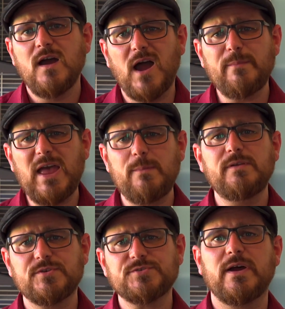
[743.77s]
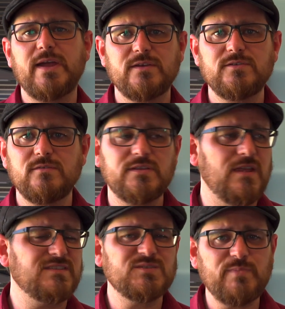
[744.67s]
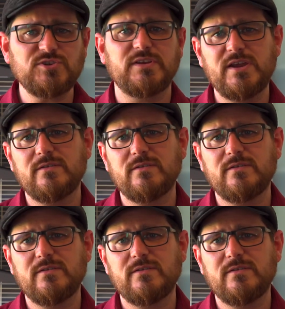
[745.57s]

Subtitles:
I'm happy to try out new things, especially